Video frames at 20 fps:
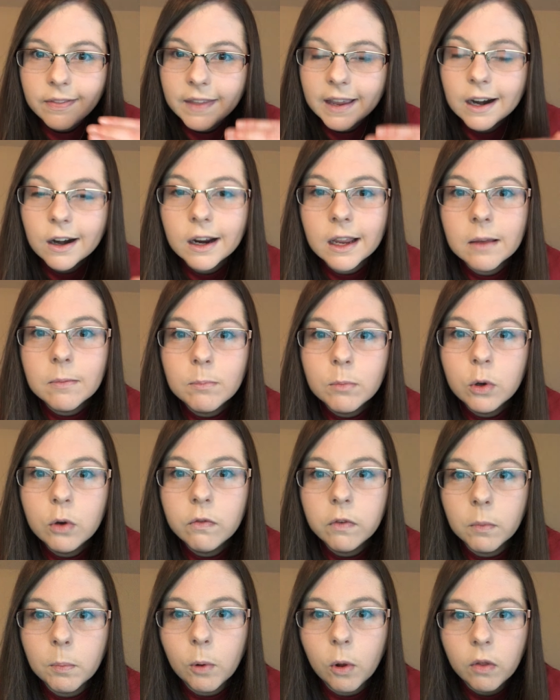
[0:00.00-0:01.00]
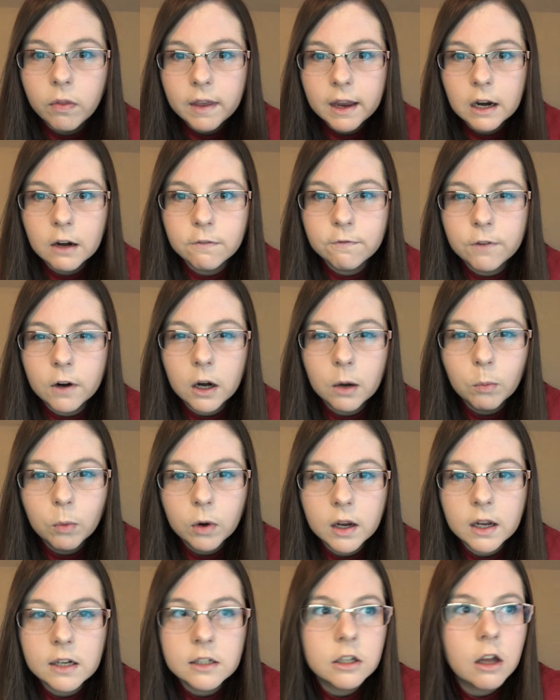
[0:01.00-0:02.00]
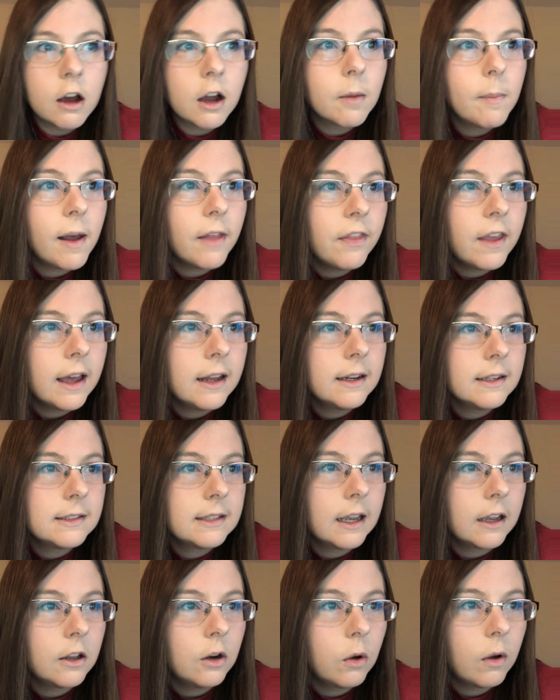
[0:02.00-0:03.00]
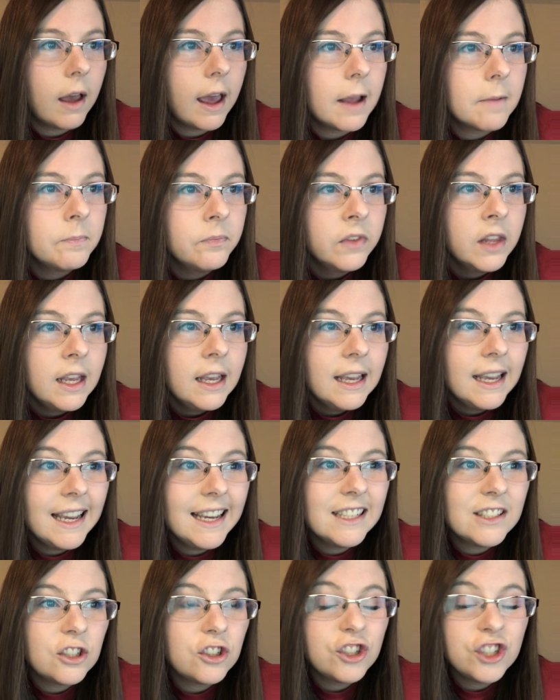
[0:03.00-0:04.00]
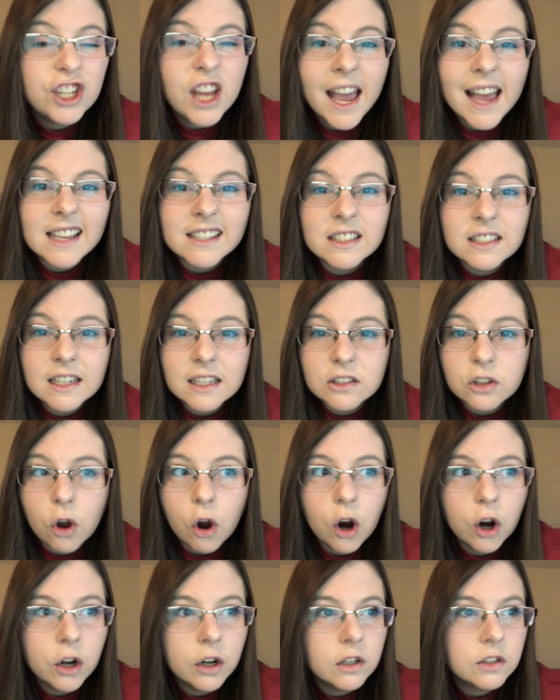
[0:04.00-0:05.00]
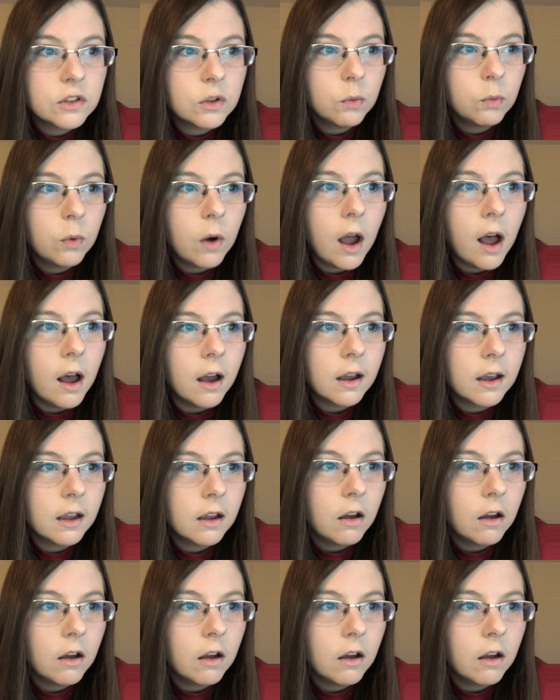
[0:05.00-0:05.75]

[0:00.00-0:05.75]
They are immovable, they are firm. We're going to talk about that in a second, okay? Its chest is hard as a rock,